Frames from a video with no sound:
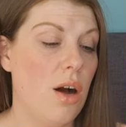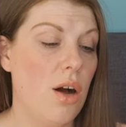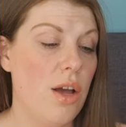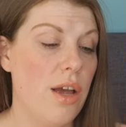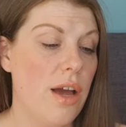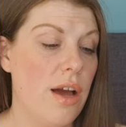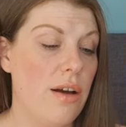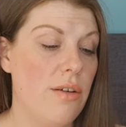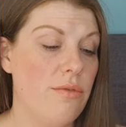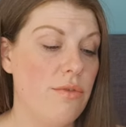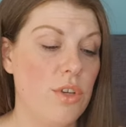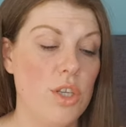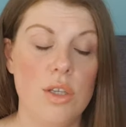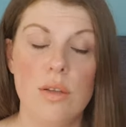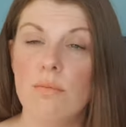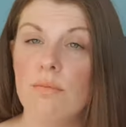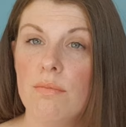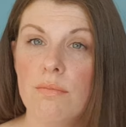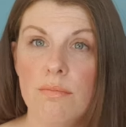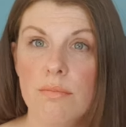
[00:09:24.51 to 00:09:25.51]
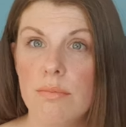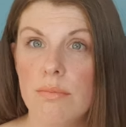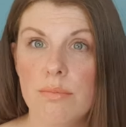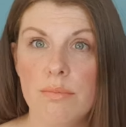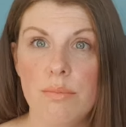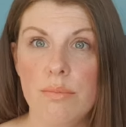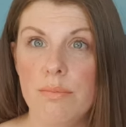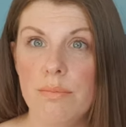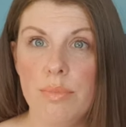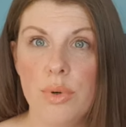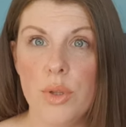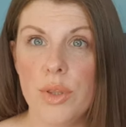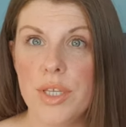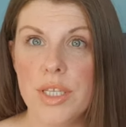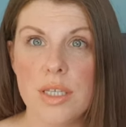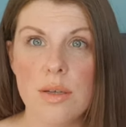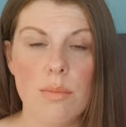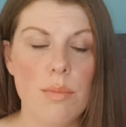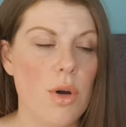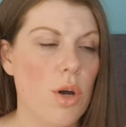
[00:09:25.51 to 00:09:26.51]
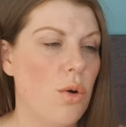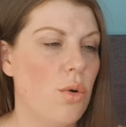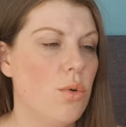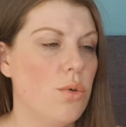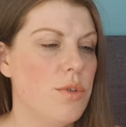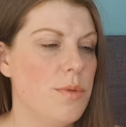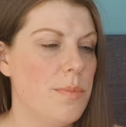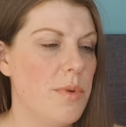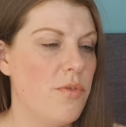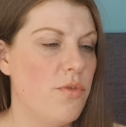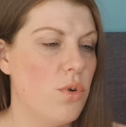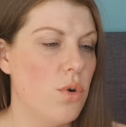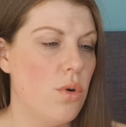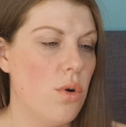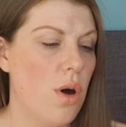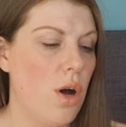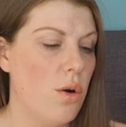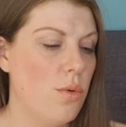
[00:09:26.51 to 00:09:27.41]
I have put this on my hauls before.